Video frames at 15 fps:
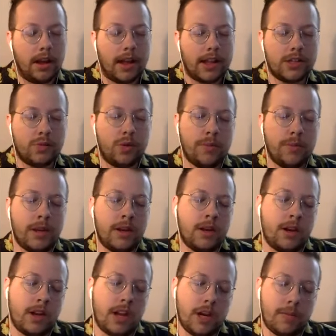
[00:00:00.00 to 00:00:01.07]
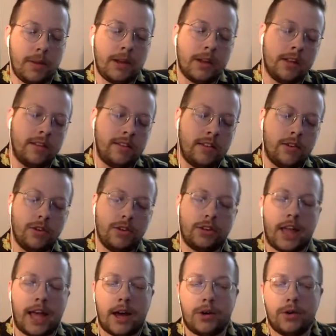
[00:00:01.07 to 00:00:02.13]
As a woman, he'd been considered
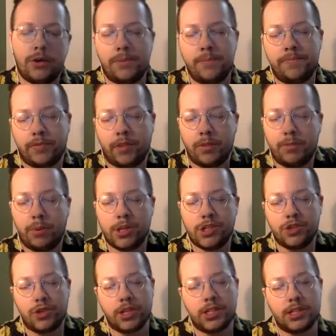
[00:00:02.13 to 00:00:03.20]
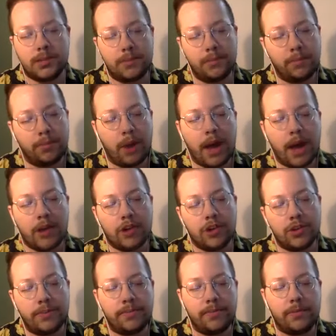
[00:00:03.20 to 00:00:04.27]
loud, boisterous,
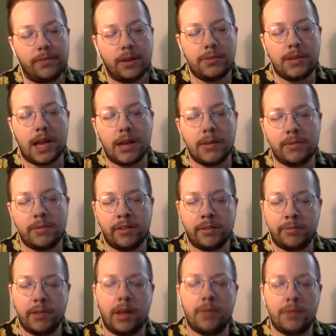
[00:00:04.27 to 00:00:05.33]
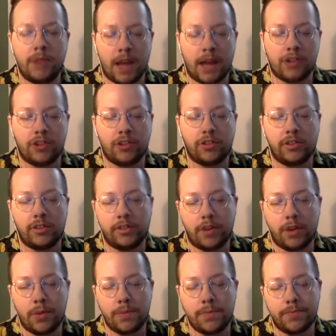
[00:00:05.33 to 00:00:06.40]
brash, sometimes obnoxiously
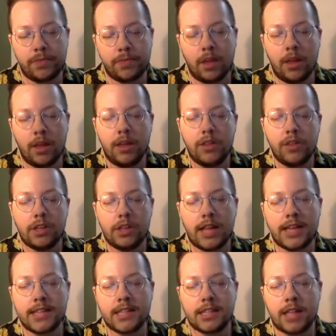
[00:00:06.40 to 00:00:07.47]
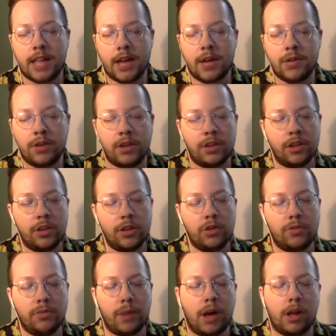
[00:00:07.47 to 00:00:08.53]
so, the class clown and the
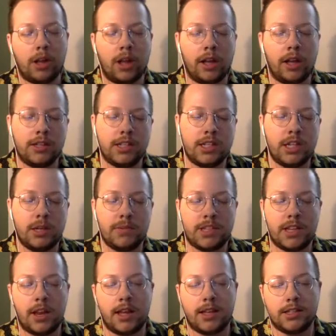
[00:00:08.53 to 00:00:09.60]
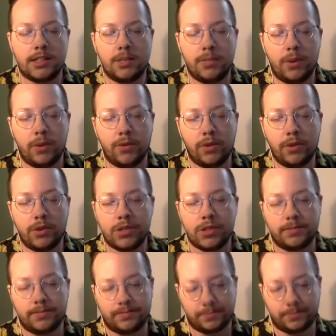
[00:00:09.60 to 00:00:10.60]
goofball on teams and at sleepovers.